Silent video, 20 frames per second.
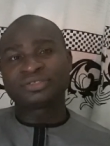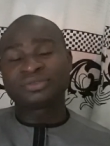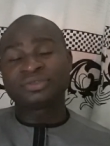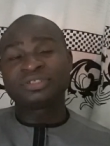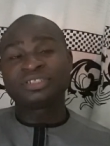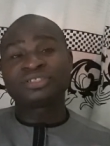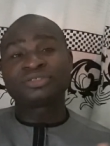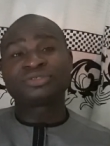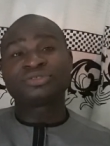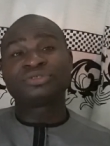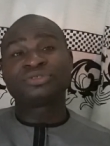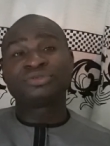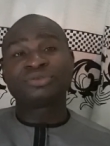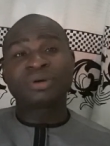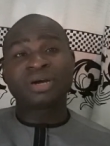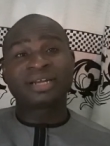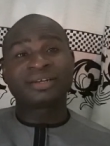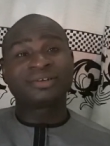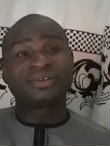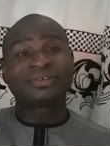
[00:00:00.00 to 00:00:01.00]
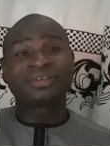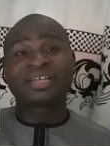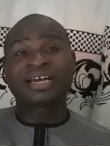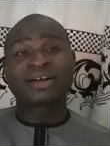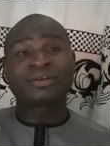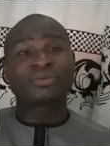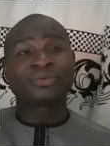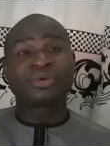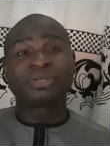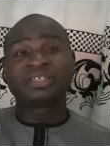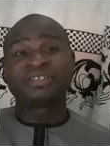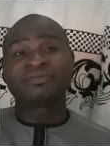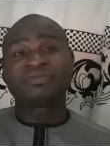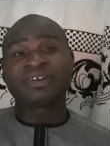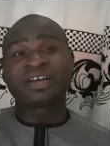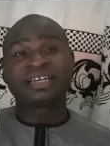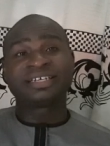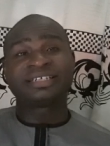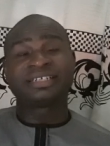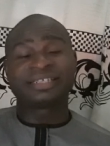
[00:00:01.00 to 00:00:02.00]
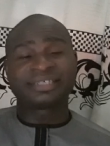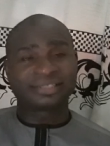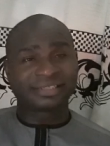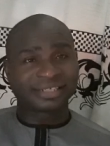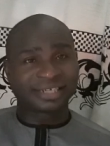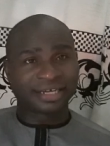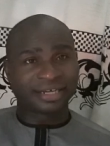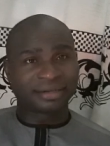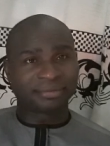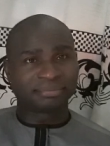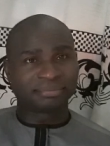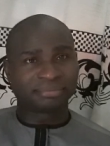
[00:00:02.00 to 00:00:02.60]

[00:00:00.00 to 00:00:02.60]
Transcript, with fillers: you need to do another qualifying exam.